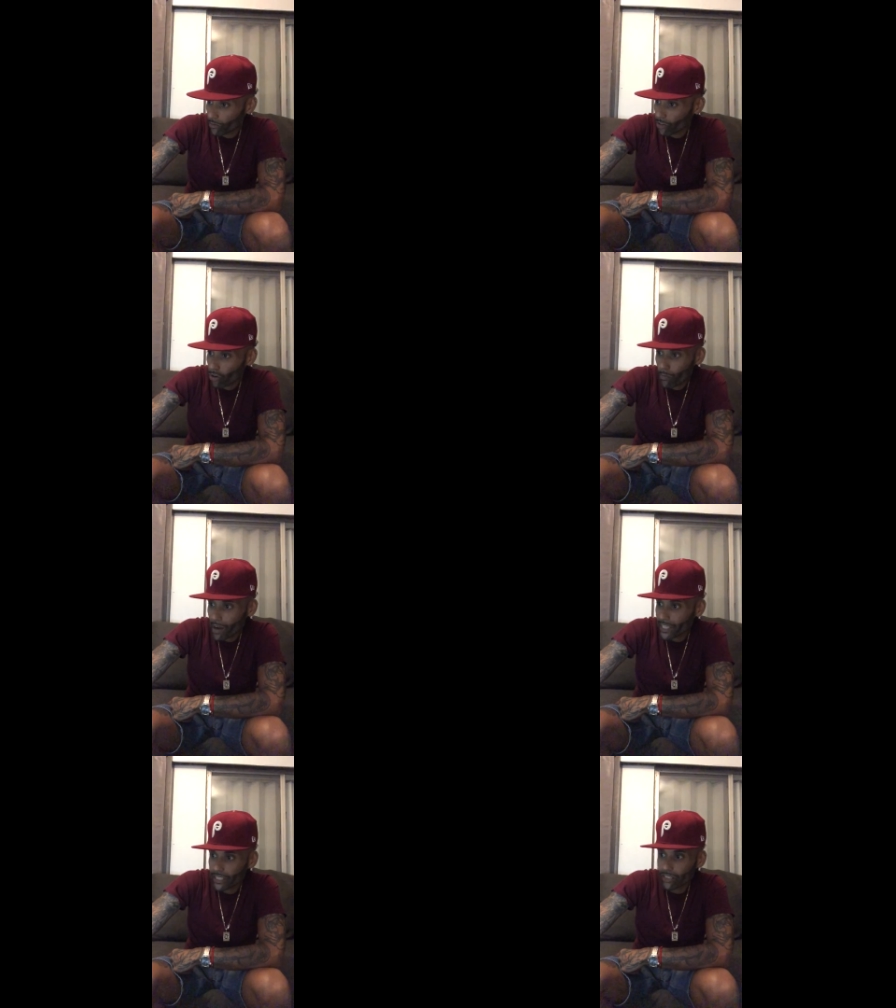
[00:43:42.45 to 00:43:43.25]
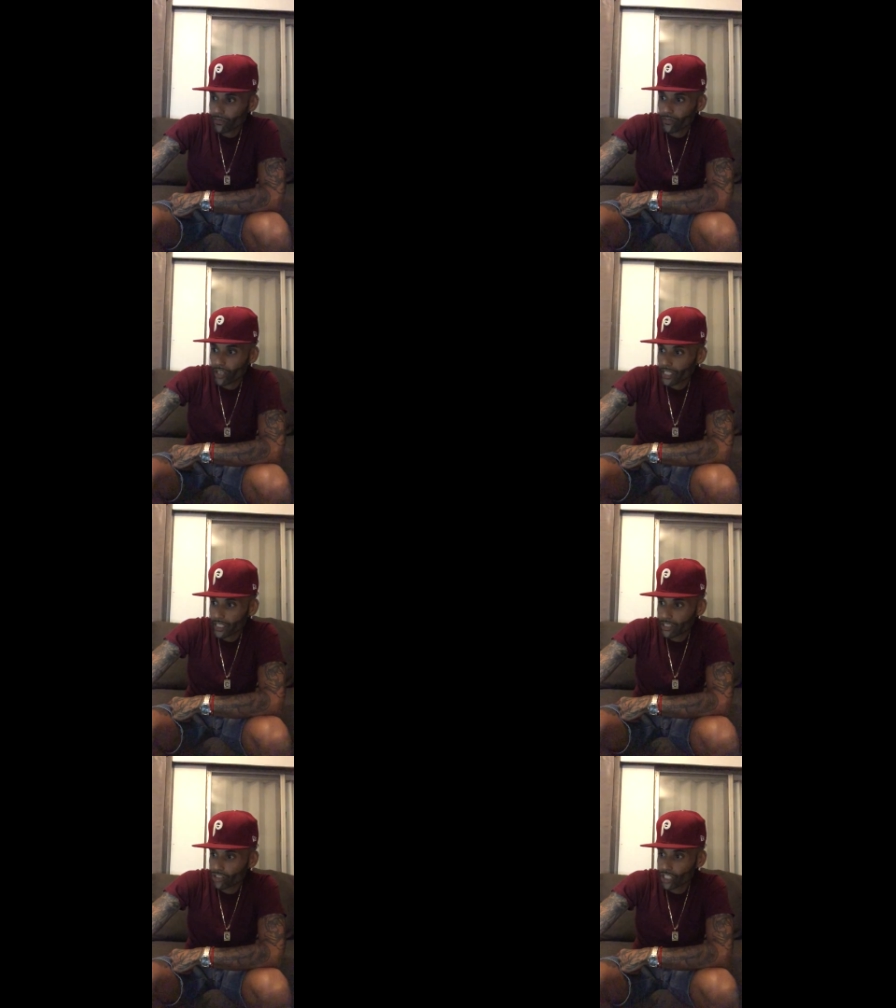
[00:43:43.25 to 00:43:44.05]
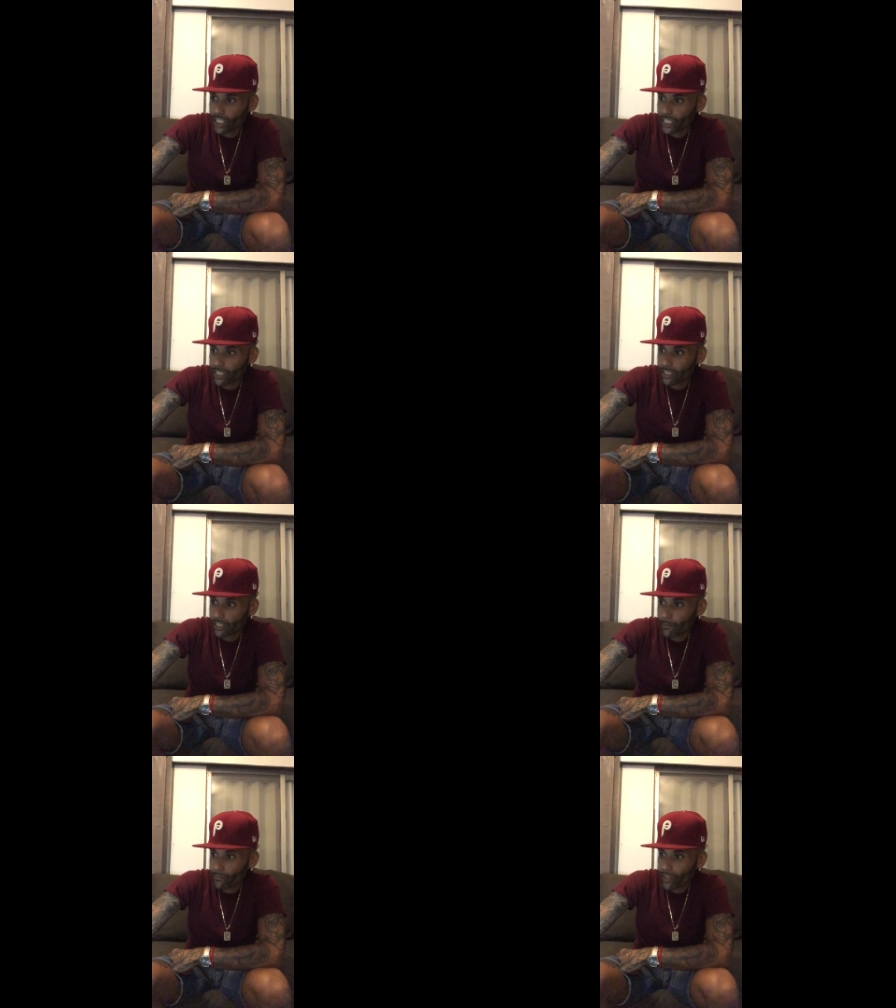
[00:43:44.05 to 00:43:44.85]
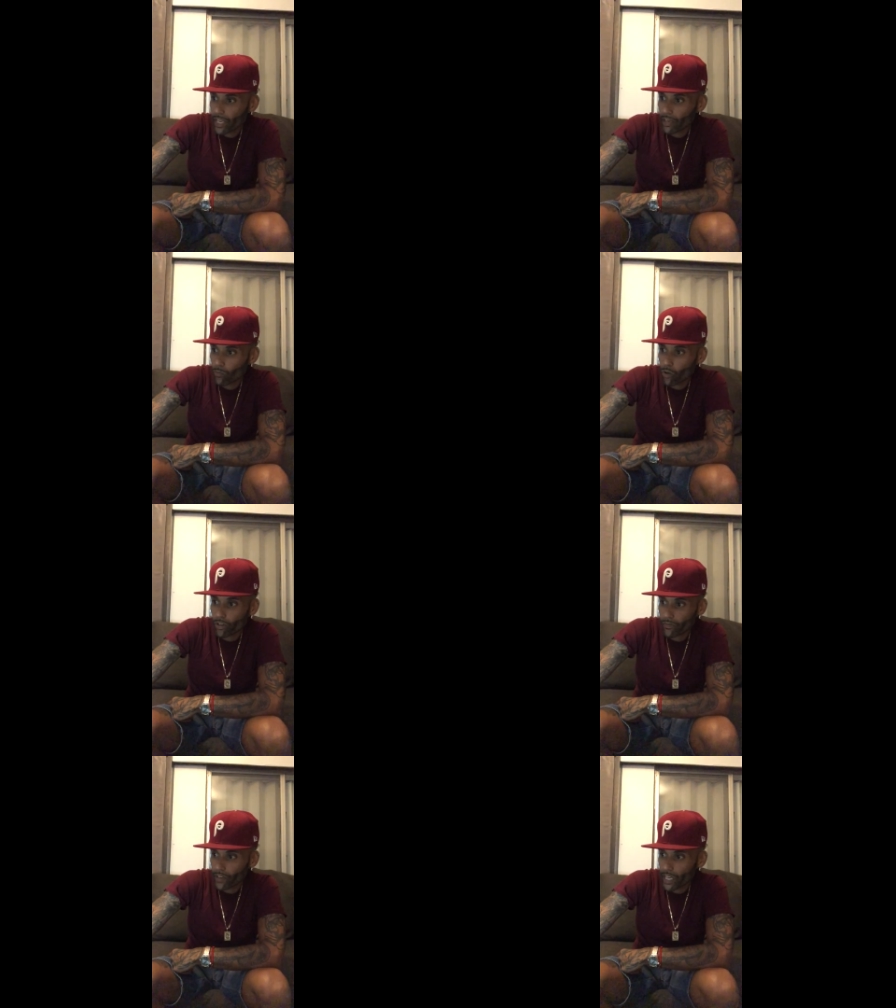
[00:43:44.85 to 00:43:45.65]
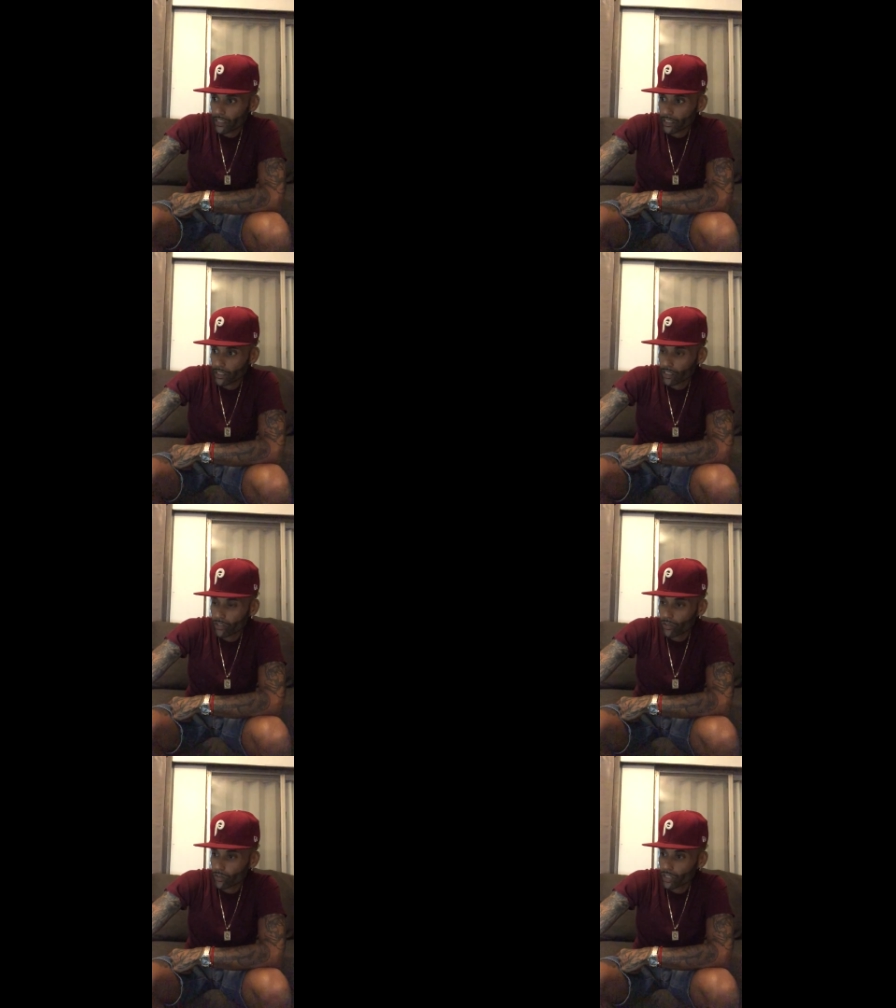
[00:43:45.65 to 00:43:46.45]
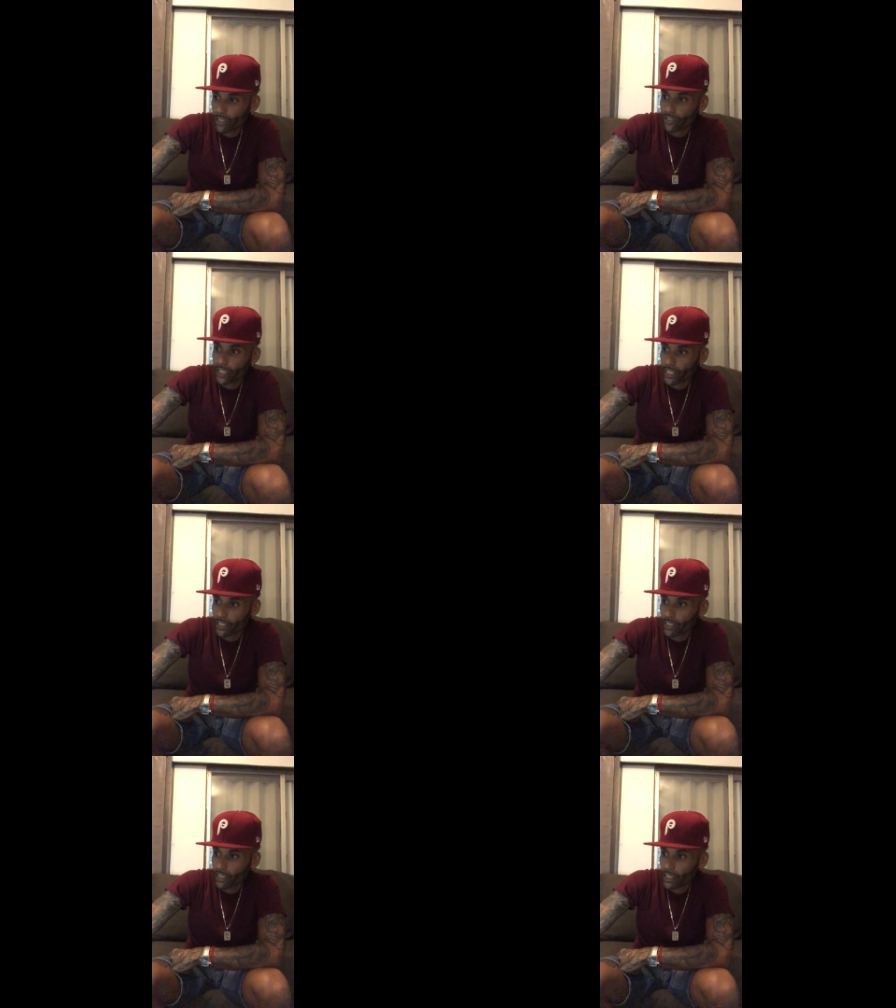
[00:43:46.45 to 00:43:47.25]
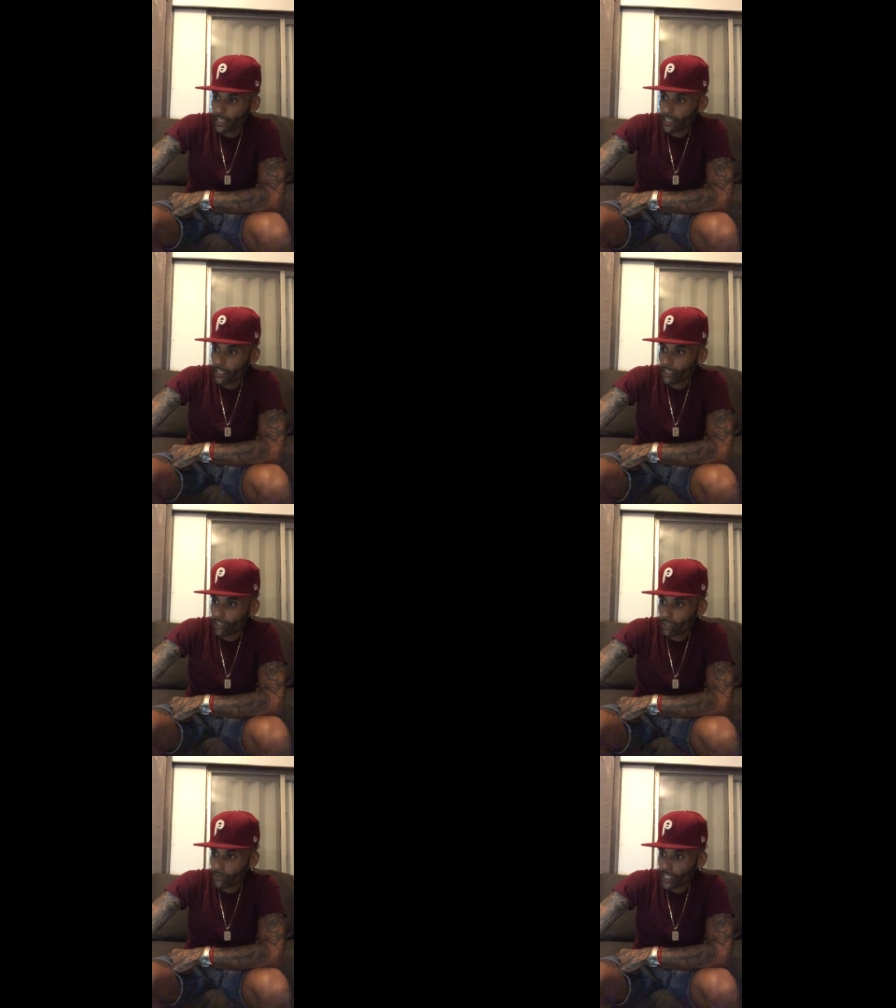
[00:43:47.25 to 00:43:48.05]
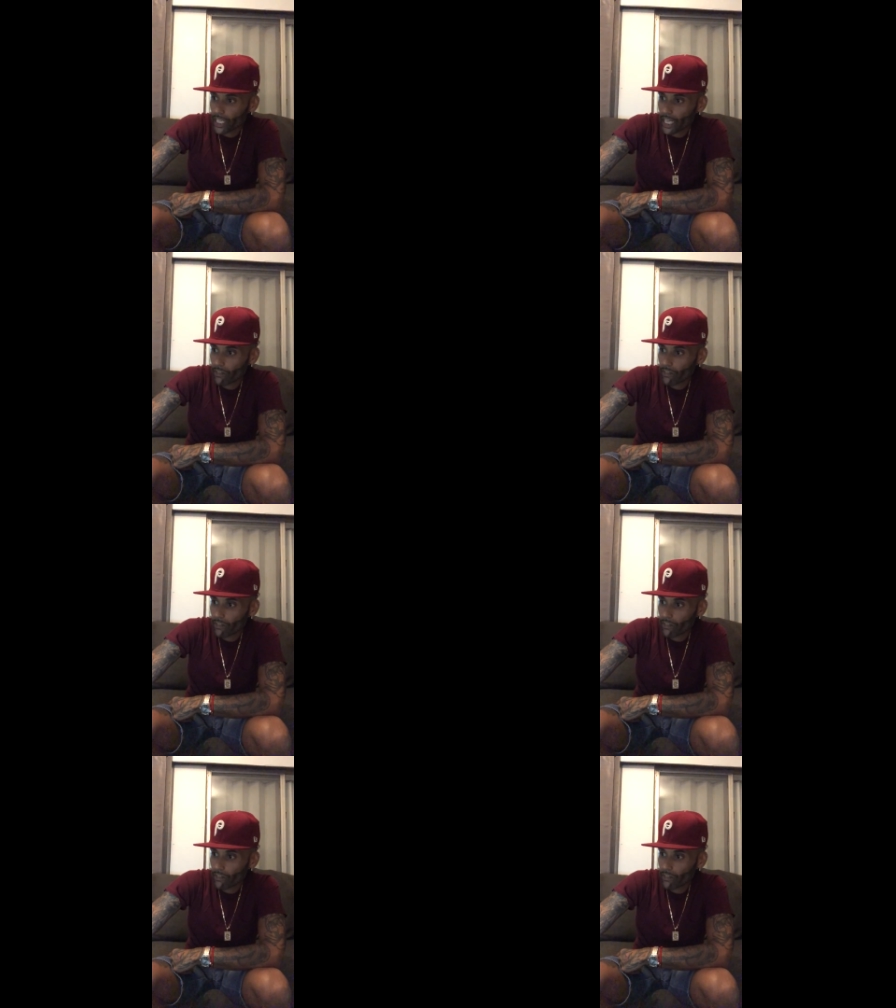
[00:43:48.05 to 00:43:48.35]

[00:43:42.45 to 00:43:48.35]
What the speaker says: nobody's a fucking genius in water fasting. There's no such thing. You know what I'm saying?